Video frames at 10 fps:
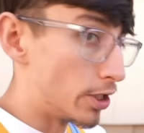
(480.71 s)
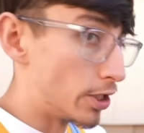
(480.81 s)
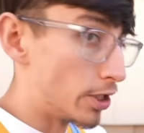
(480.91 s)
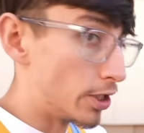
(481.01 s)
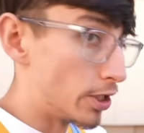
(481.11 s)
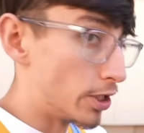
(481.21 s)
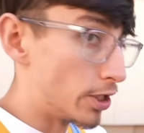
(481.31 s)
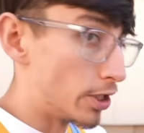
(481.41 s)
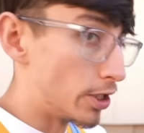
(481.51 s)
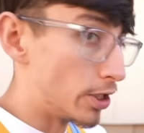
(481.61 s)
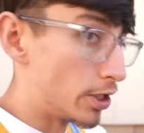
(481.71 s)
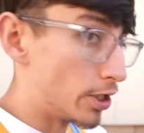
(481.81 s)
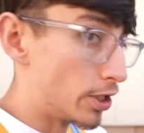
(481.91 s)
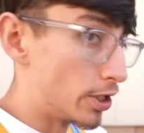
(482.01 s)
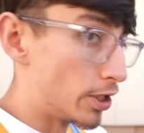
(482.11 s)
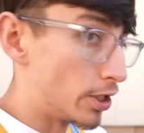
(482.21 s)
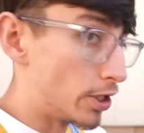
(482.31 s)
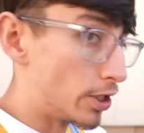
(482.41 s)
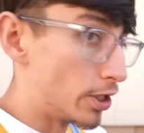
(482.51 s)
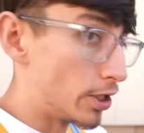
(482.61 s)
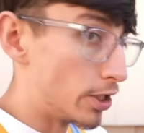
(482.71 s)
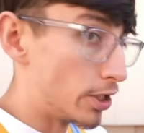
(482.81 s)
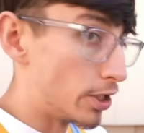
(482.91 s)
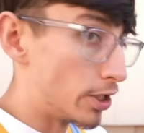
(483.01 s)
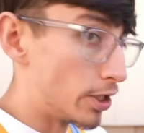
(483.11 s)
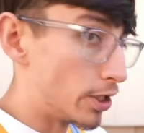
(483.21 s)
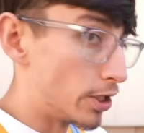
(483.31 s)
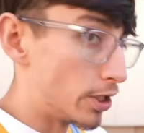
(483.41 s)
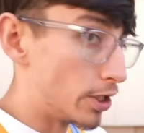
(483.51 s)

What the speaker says: No words are spoken by the person on screen.